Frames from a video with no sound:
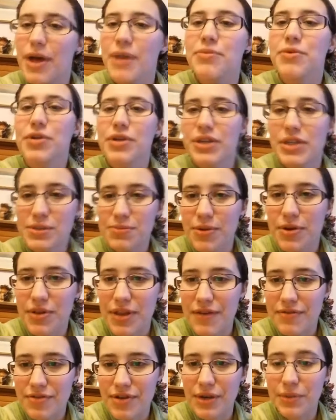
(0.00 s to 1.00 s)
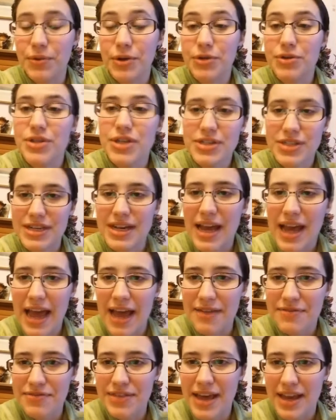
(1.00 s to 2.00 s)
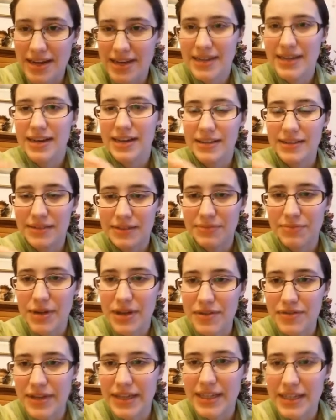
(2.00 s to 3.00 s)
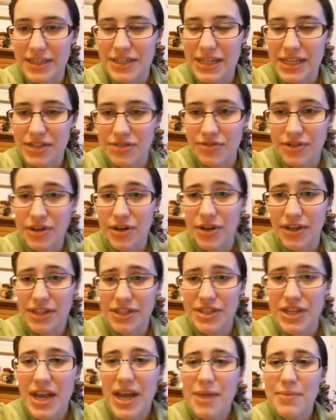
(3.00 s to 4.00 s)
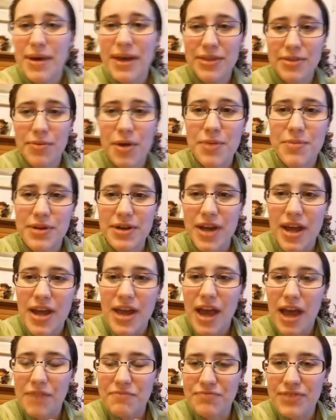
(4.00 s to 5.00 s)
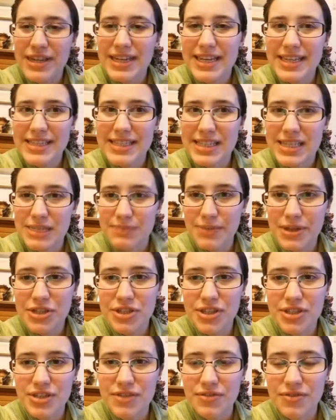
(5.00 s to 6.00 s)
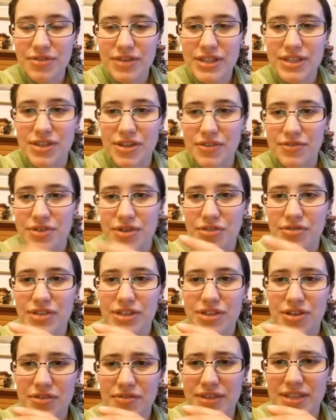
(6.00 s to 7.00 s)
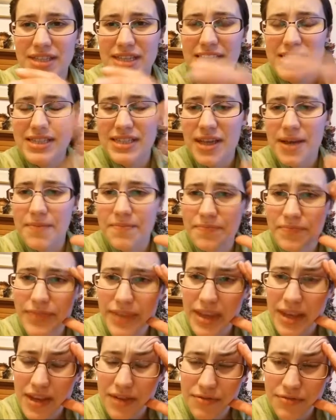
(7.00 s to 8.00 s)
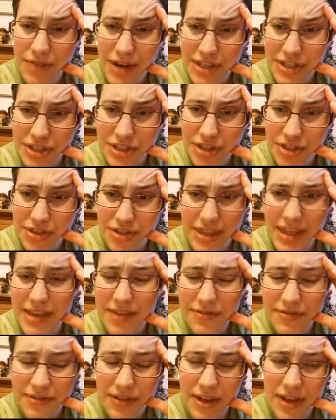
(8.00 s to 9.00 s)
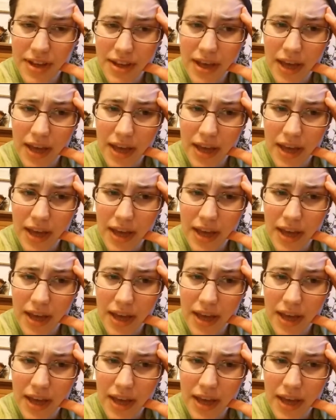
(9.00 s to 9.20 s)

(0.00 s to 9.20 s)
But I'm not going to spoil that for anyone who doesn't have that little bit of English history knowledge. But at the moment, I'm really suspicious of Christophe. So Christophe is this um, French thief.